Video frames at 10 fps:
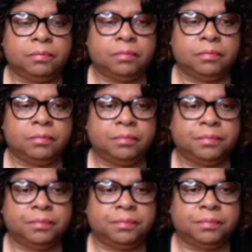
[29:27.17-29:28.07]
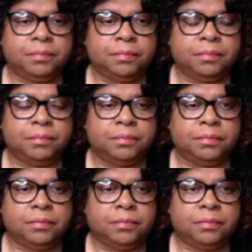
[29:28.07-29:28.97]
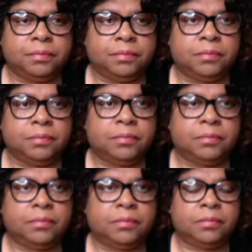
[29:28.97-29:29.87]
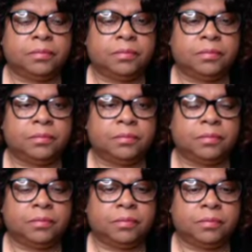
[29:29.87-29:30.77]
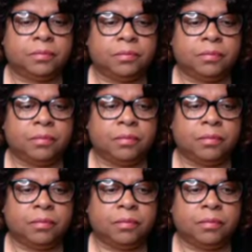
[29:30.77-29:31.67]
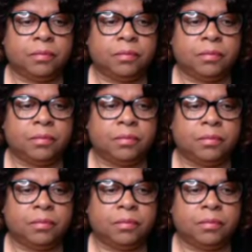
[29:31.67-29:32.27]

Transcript: [no speech]